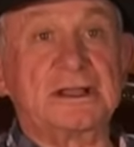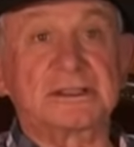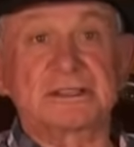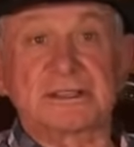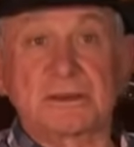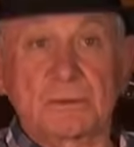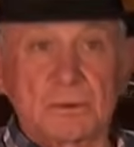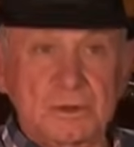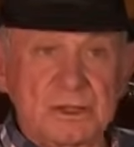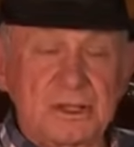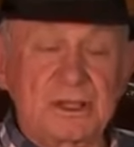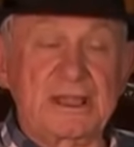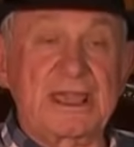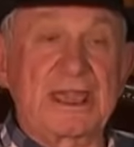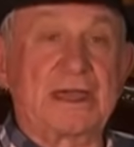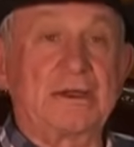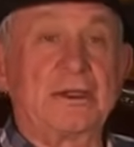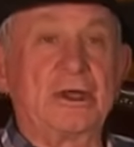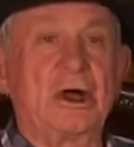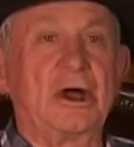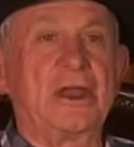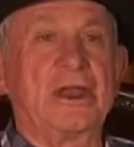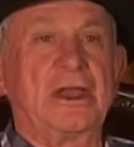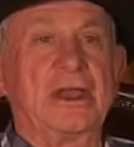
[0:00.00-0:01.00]
I said, well, you
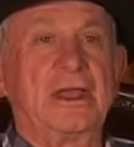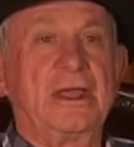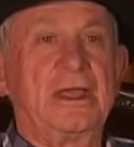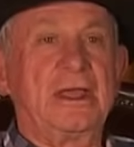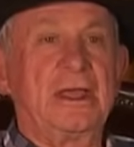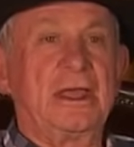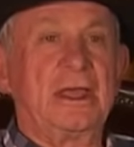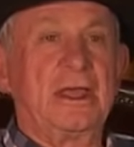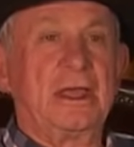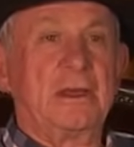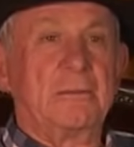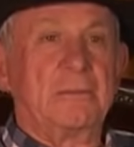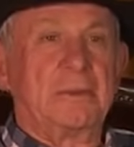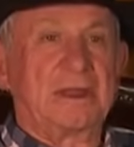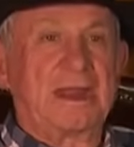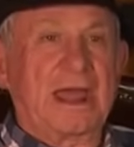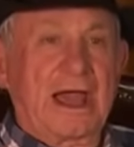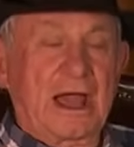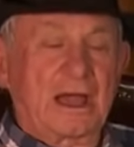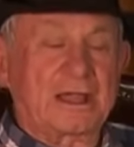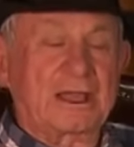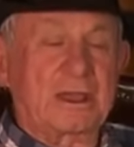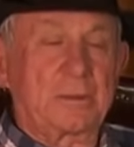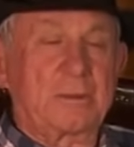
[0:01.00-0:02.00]
carry on. But
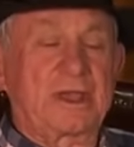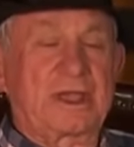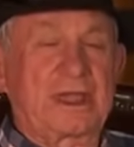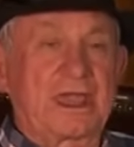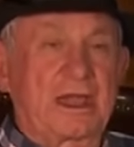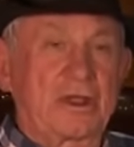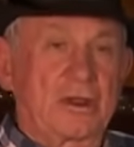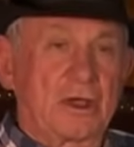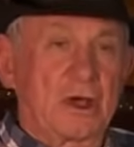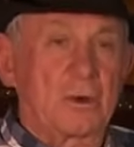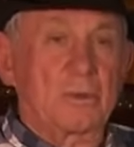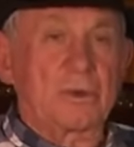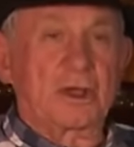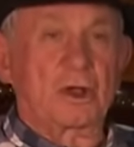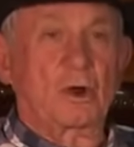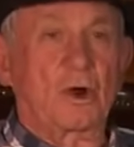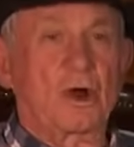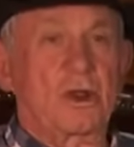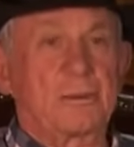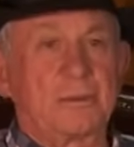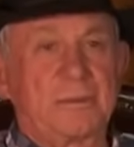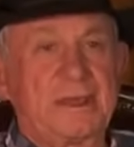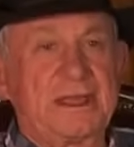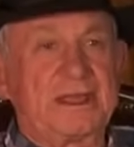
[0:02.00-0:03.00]
how can we carry on? We
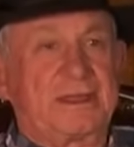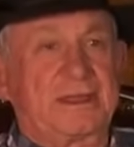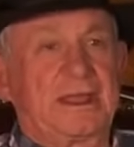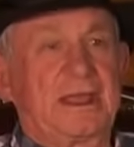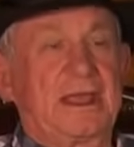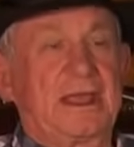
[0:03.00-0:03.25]
can't meet.